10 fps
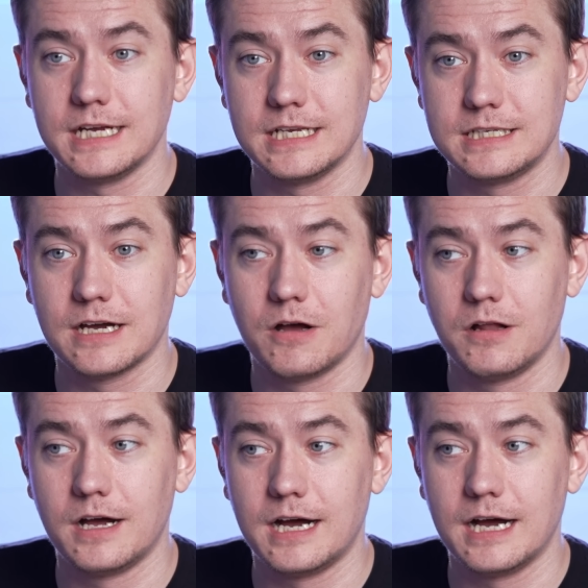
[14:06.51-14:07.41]

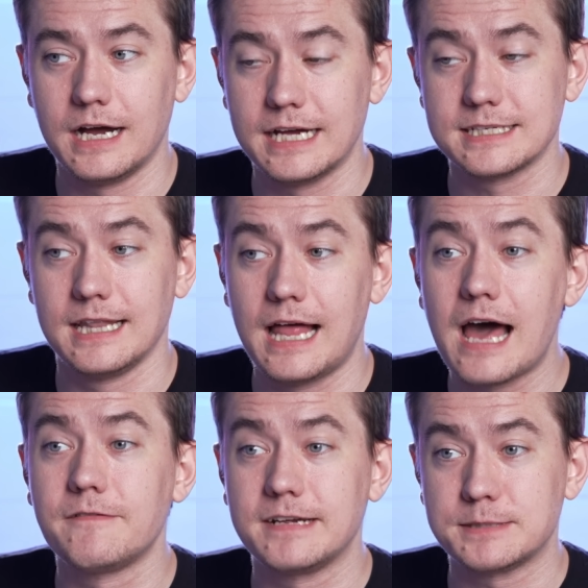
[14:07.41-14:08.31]
Intel uh, has a
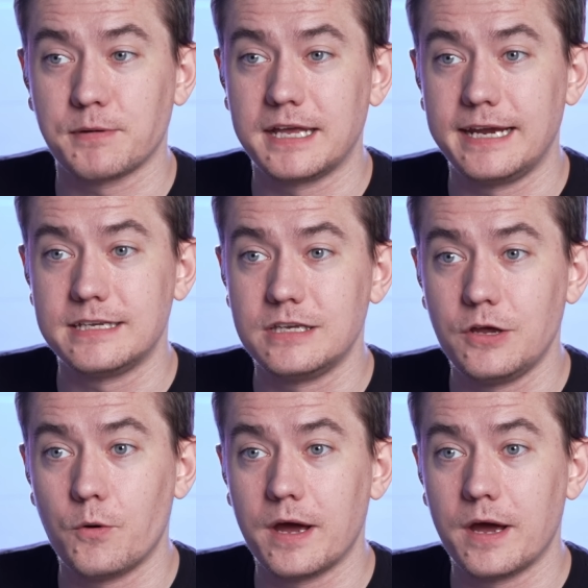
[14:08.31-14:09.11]
lot of explaining to do,